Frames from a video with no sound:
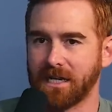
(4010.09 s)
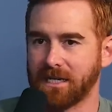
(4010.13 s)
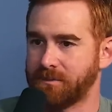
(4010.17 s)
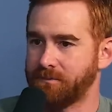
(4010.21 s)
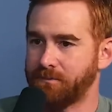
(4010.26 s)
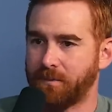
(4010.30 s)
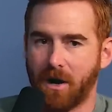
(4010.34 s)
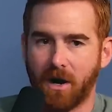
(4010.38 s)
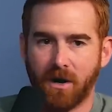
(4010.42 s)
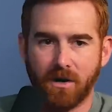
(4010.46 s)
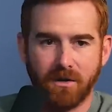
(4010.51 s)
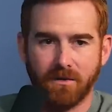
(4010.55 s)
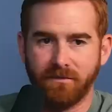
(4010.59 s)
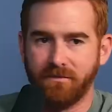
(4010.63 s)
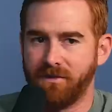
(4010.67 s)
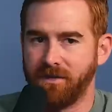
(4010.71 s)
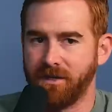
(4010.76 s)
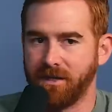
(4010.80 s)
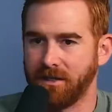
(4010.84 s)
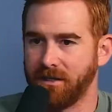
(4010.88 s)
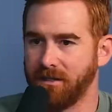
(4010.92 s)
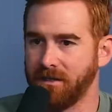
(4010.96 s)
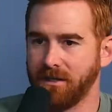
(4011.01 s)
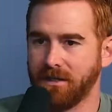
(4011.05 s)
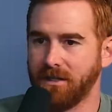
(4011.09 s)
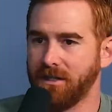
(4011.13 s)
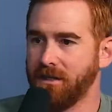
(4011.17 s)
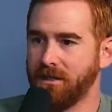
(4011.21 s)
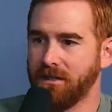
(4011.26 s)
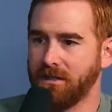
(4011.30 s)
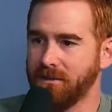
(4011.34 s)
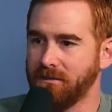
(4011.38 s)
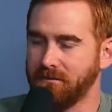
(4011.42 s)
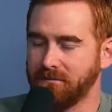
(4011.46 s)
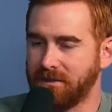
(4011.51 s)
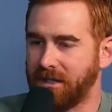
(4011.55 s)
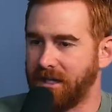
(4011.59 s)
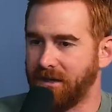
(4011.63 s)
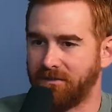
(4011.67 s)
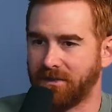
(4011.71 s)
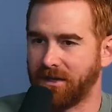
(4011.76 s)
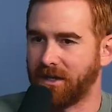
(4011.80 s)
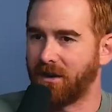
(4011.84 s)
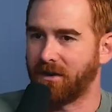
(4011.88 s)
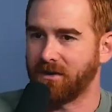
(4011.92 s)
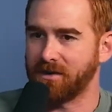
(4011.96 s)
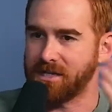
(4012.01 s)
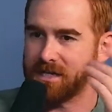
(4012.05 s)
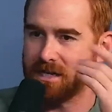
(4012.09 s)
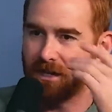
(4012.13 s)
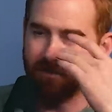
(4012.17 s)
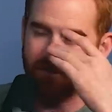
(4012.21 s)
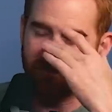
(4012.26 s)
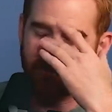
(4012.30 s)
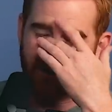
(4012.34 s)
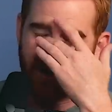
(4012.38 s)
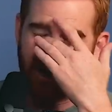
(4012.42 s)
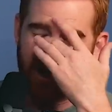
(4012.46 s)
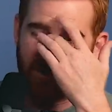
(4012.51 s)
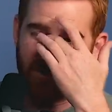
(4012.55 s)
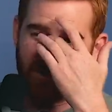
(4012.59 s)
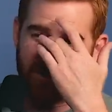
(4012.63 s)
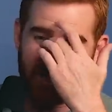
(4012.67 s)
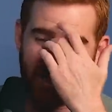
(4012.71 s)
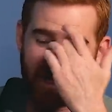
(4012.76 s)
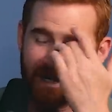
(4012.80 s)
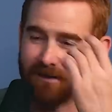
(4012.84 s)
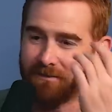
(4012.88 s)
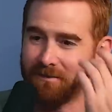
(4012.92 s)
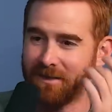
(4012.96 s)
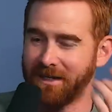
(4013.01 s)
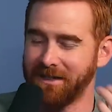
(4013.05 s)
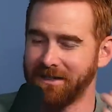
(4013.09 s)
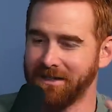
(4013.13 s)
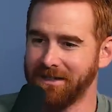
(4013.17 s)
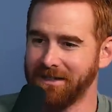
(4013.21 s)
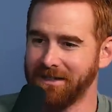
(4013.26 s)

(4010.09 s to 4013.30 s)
It's part of the giving ourselves for entertainment.